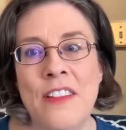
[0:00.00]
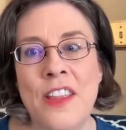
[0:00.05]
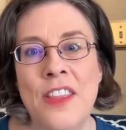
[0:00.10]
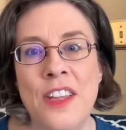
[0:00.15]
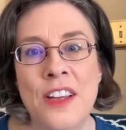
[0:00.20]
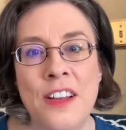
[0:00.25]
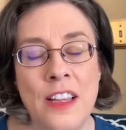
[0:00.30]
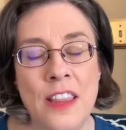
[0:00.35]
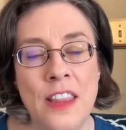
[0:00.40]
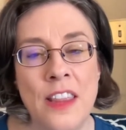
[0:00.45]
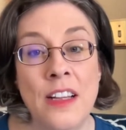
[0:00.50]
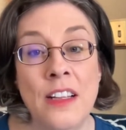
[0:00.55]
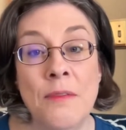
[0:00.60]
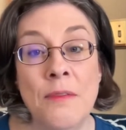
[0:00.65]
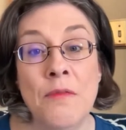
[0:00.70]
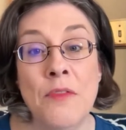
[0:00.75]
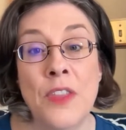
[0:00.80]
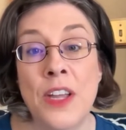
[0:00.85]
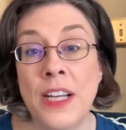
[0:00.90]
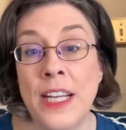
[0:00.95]
The the
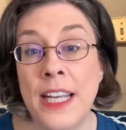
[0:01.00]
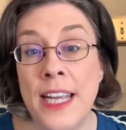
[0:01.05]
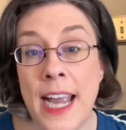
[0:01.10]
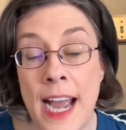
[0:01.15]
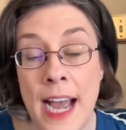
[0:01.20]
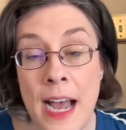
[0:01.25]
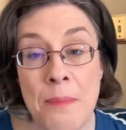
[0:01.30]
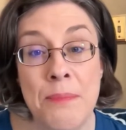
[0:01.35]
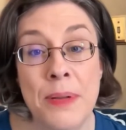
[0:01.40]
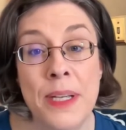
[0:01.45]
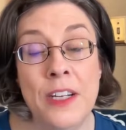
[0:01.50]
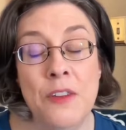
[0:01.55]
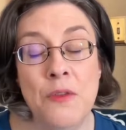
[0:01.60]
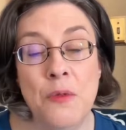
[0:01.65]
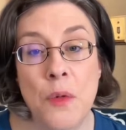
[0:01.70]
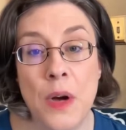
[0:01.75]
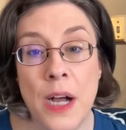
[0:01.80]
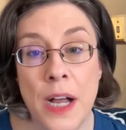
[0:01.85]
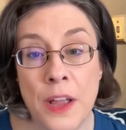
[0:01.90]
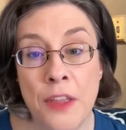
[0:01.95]
the gap in
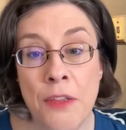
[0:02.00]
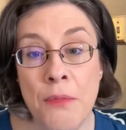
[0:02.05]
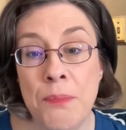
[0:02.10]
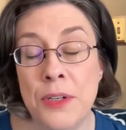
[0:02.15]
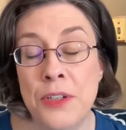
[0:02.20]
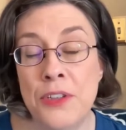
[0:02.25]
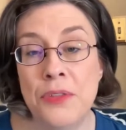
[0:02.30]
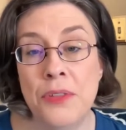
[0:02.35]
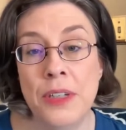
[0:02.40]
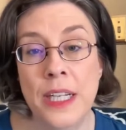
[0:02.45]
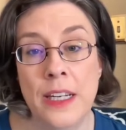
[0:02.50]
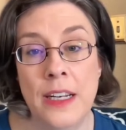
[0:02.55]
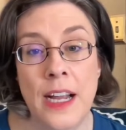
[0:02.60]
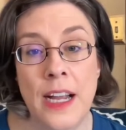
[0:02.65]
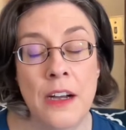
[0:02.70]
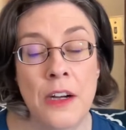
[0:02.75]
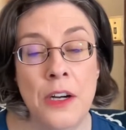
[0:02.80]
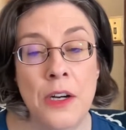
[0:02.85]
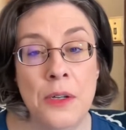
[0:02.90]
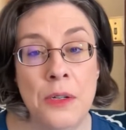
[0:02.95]
wealth between
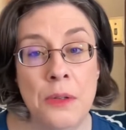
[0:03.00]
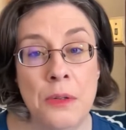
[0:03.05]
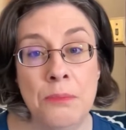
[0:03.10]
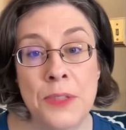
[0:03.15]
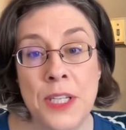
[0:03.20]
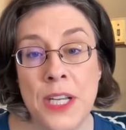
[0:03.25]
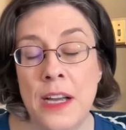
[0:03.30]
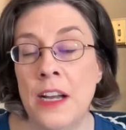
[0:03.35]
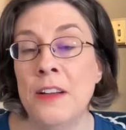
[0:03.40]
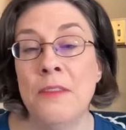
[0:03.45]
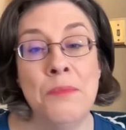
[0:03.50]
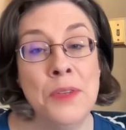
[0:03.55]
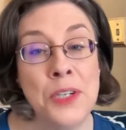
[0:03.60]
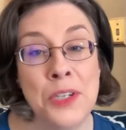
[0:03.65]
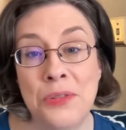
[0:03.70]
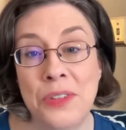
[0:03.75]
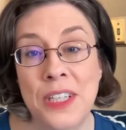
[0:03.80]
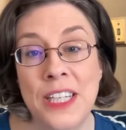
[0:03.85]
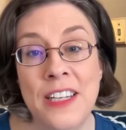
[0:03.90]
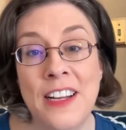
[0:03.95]
homes uh,
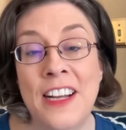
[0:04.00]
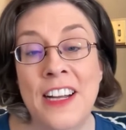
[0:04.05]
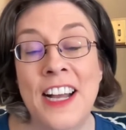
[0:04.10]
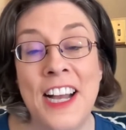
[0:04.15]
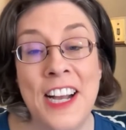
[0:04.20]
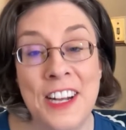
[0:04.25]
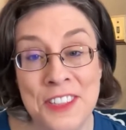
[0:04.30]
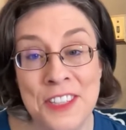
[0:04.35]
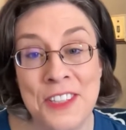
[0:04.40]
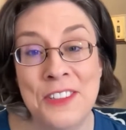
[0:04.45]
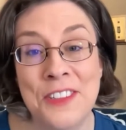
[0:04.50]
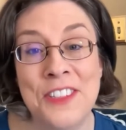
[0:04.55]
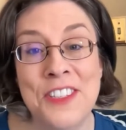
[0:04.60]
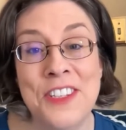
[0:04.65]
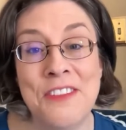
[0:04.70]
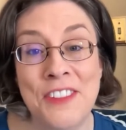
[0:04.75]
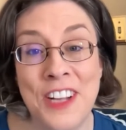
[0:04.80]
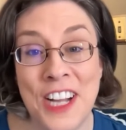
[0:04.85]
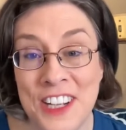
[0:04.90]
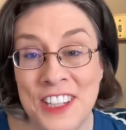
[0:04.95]
between uh, households
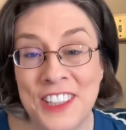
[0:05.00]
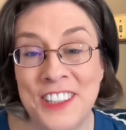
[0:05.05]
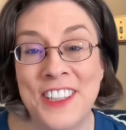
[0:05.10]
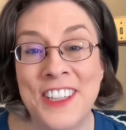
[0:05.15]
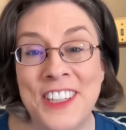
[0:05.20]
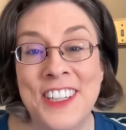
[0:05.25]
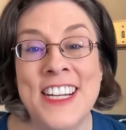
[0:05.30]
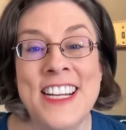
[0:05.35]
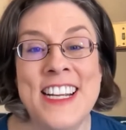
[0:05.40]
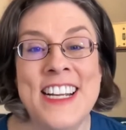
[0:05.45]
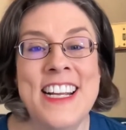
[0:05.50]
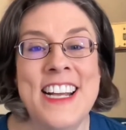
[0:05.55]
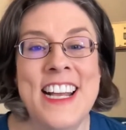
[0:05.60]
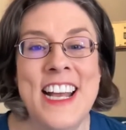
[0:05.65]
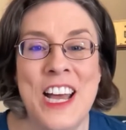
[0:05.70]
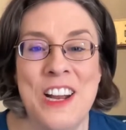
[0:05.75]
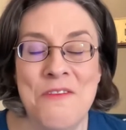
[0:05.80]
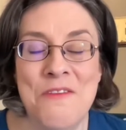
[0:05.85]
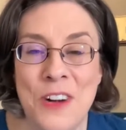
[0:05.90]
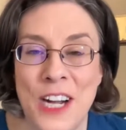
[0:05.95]
of color
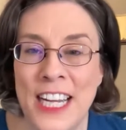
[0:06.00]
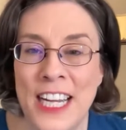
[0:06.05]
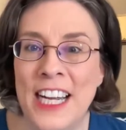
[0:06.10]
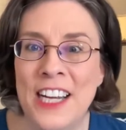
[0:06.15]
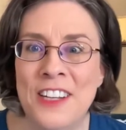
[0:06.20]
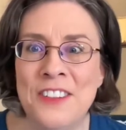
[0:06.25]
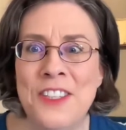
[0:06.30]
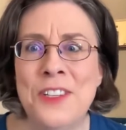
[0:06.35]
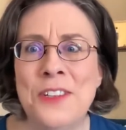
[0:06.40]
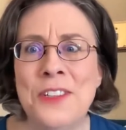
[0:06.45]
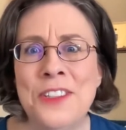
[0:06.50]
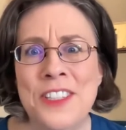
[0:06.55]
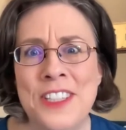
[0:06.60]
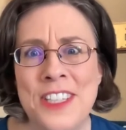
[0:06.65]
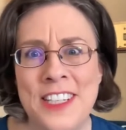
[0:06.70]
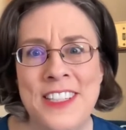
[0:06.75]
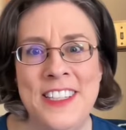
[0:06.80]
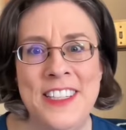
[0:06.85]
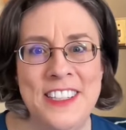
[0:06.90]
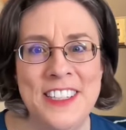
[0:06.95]
and white households
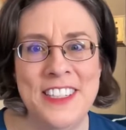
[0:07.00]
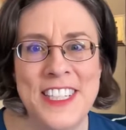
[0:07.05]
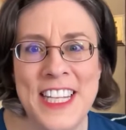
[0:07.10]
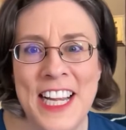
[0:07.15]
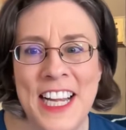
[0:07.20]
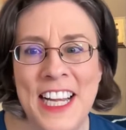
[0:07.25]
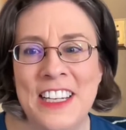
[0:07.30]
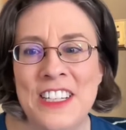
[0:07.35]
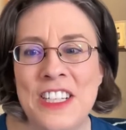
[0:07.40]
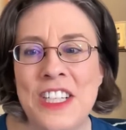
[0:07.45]
is insane.